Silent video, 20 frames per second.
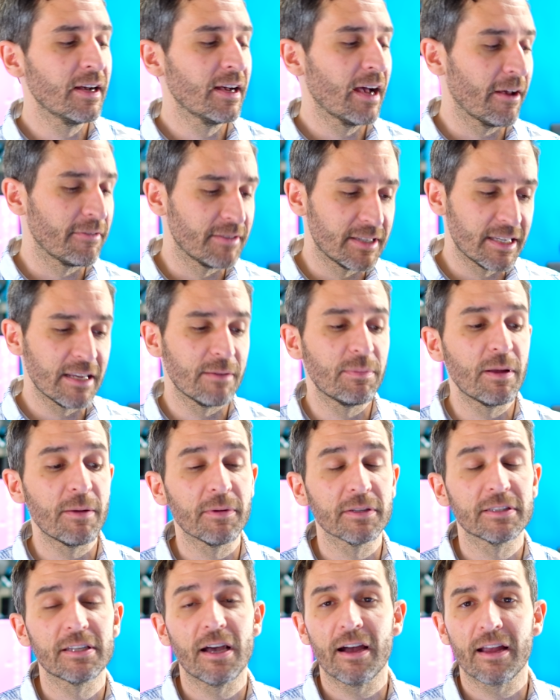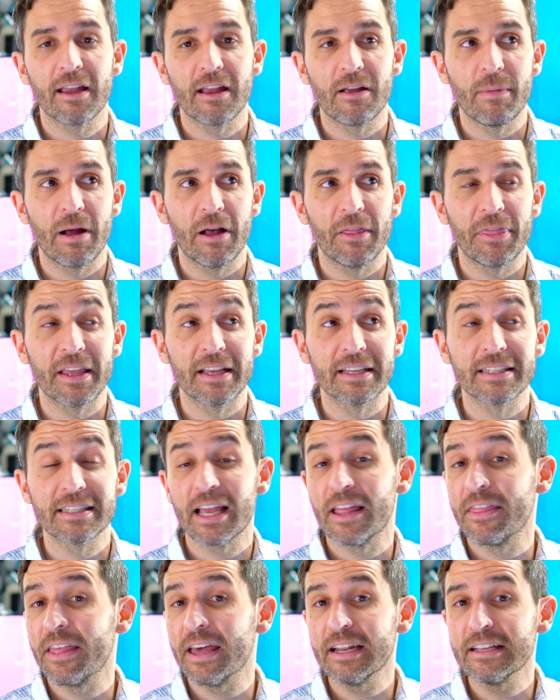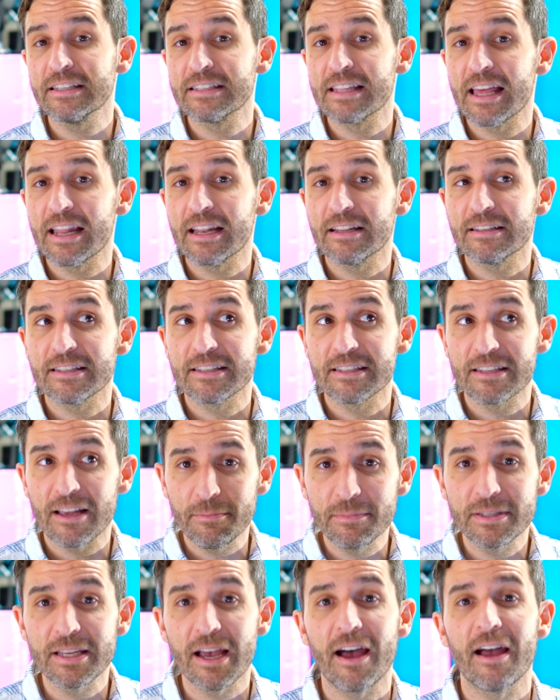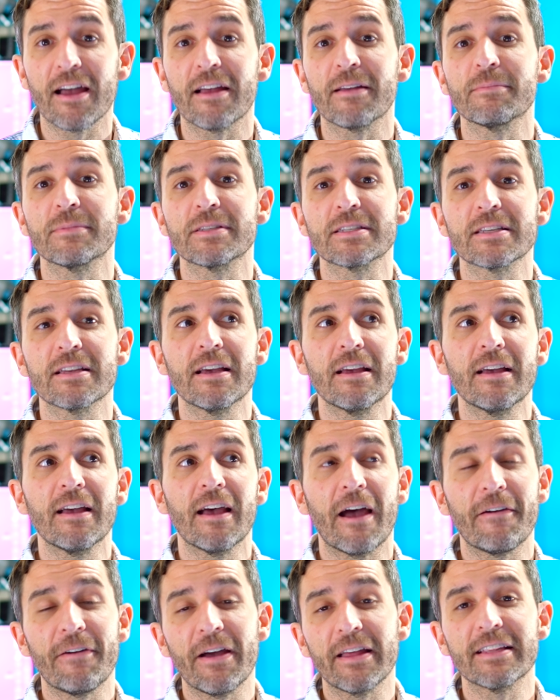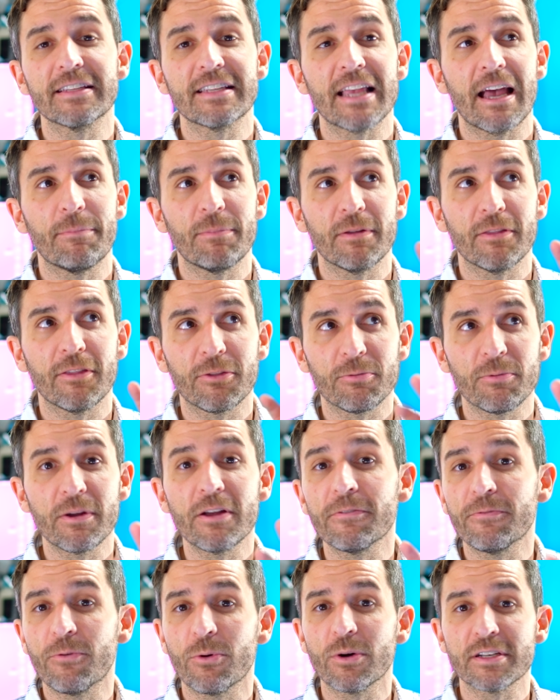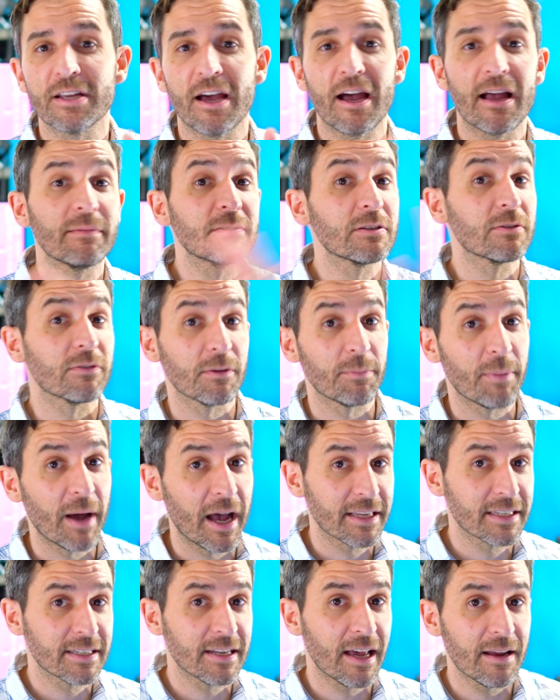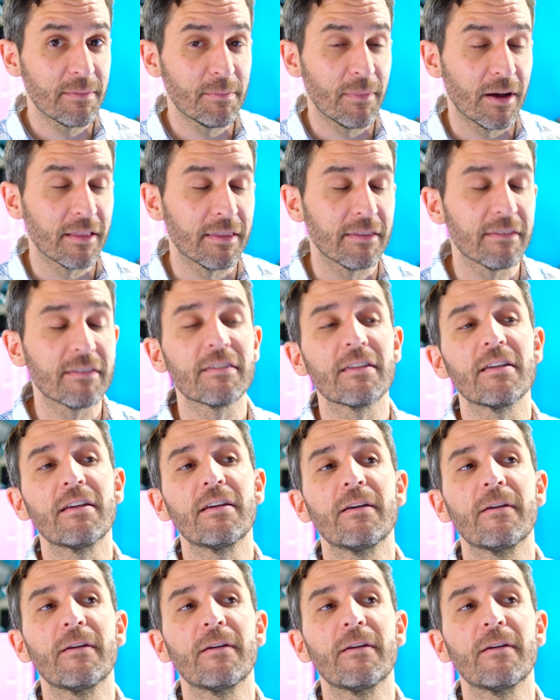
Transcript: I've seen people talking about this, and that is that sometimes, I've had this happen three or four times over the past nine months,